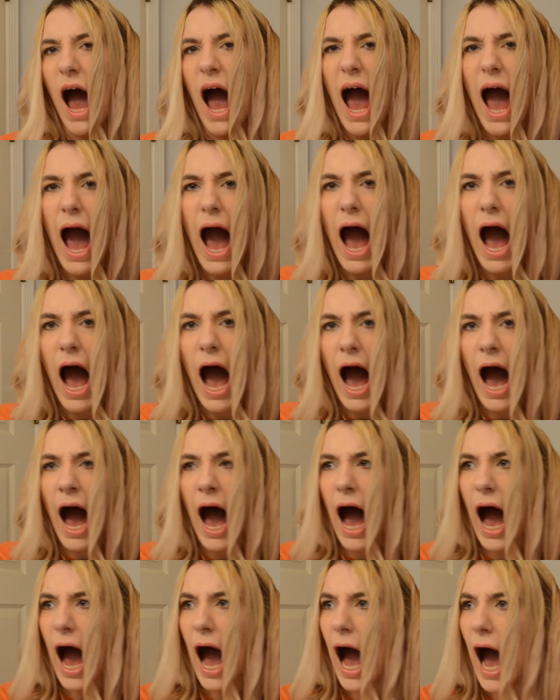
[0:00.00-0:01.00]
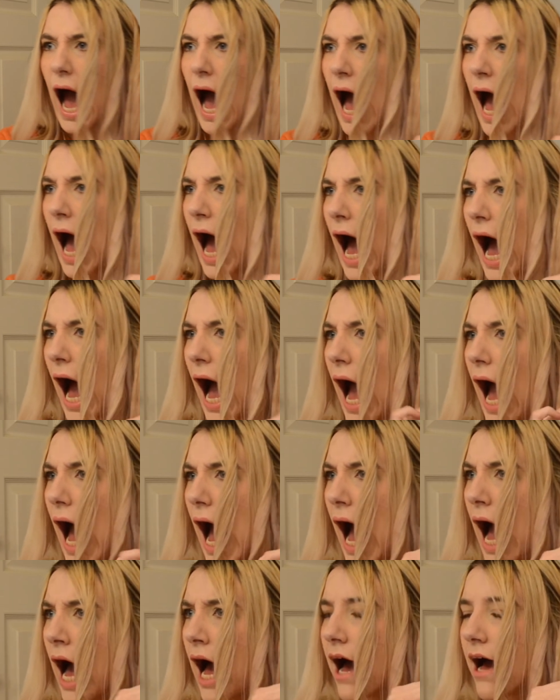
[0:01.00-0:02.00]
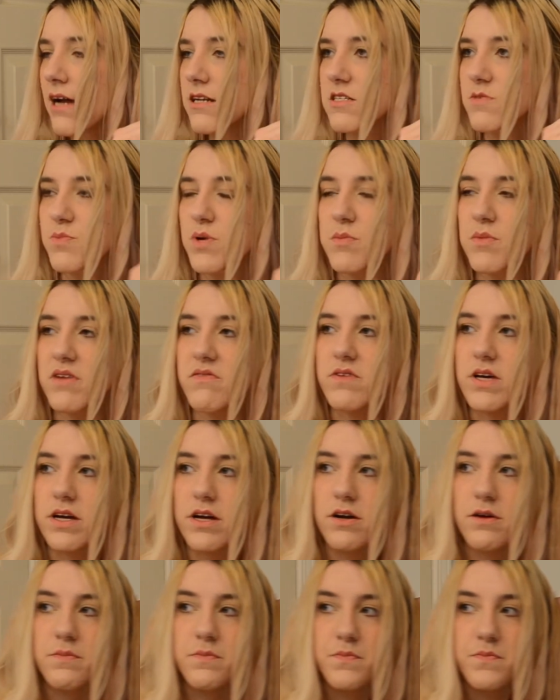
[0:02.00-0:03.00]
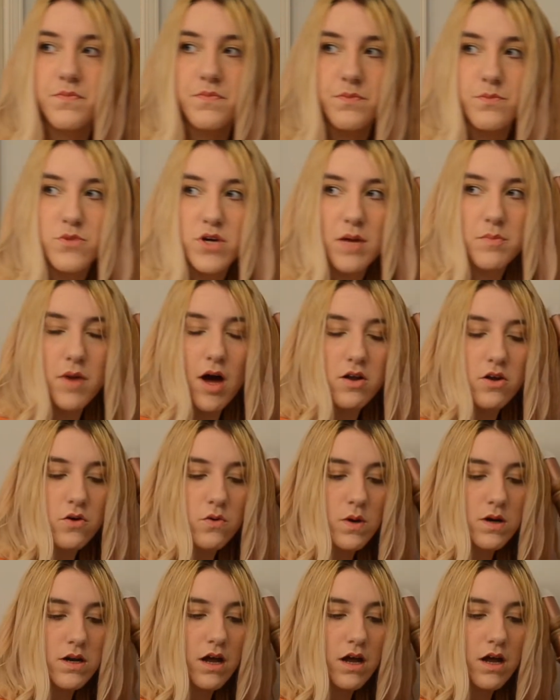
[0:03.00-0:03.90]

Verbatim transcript: I just burned my finger. Brad Mondo would